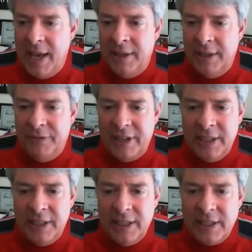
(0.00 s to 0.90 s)
And if I
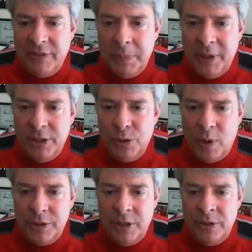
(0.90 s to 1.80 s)
didn't get to everybody's
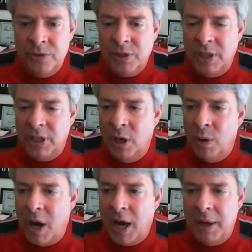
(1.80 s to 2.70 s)
questions, you
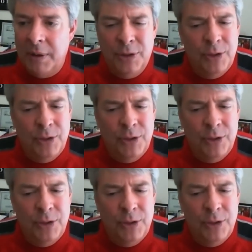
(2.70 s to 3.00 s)
know, I